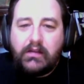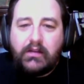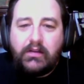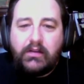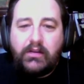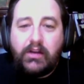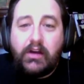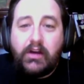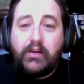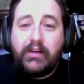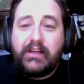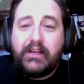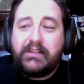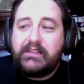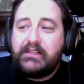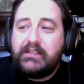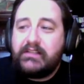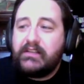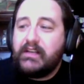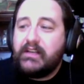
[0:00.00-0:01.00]
No,
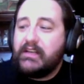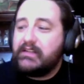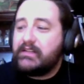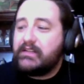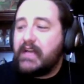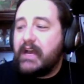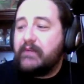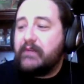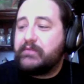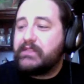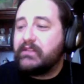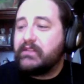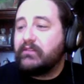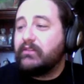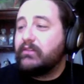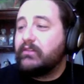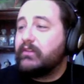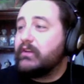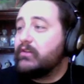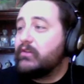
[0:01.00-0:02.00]
it's
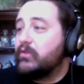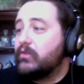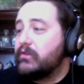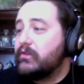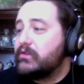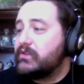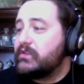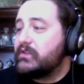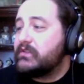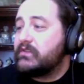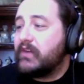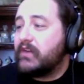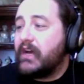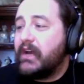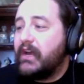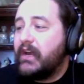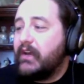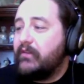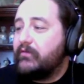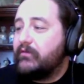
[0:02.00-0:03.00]
absolutely gorgeous.
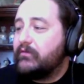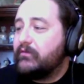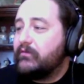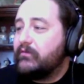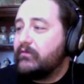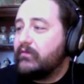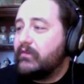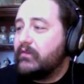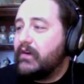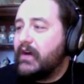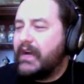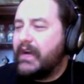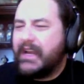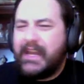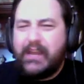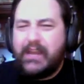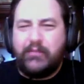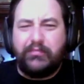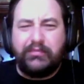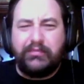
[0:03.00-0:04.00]
I
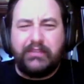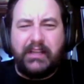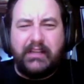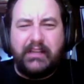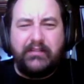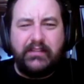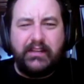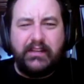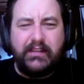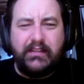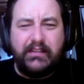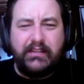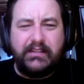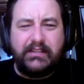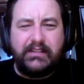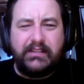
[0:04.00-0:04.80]
can't believe that this